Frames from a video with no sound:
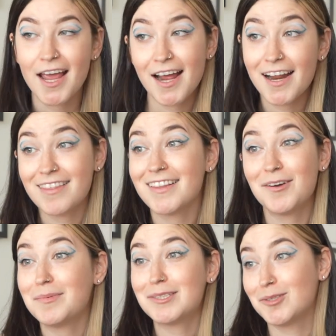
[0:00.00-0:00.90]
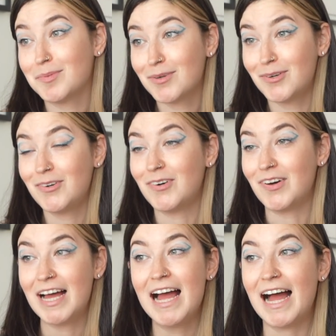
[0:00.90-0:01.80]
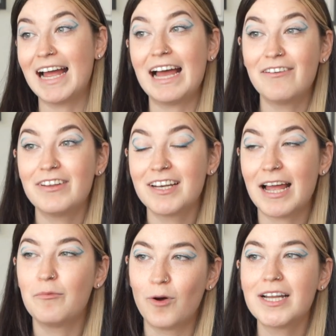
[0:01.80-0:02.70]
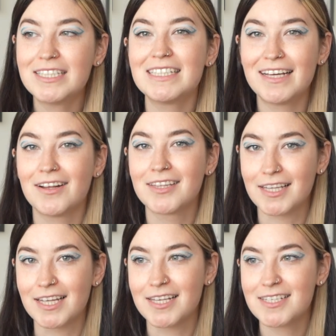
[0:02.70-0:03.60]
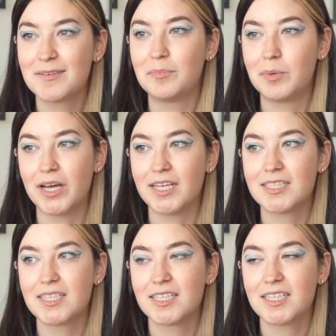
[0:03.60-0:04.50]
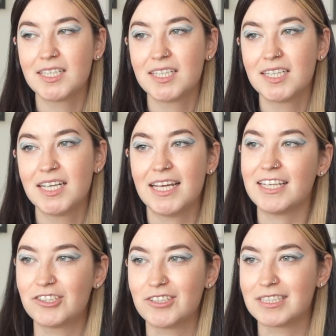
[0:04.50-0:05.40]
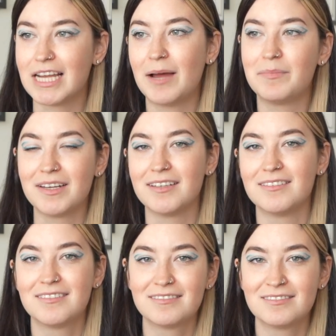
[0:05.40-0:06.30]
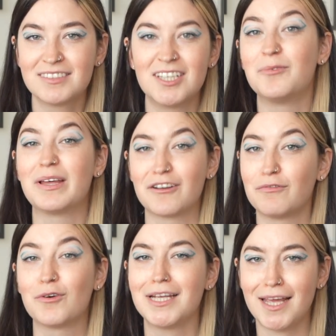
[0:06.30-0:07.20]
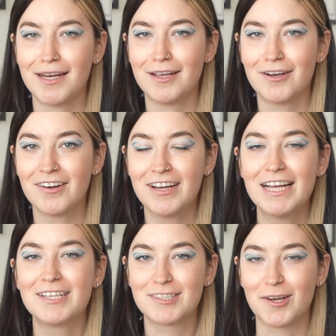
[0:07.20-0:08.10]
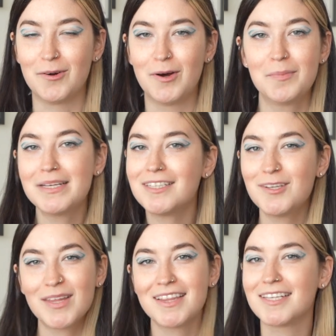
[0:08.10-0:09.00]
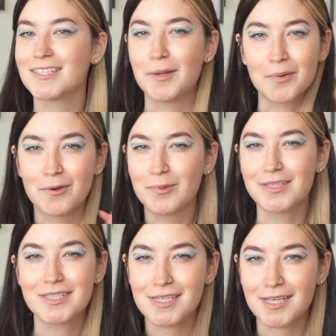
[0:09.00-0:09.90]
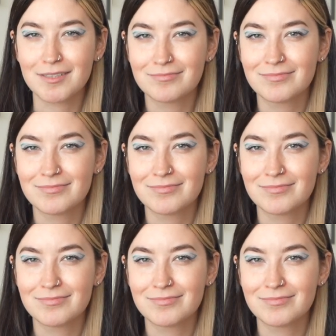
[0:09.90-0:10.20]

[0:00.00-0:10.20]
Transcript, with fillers: And I think that would be super cool. I wanted to get on the list, but it's just not been good weather for it yet here, so hoping to do that this summer, we'll see.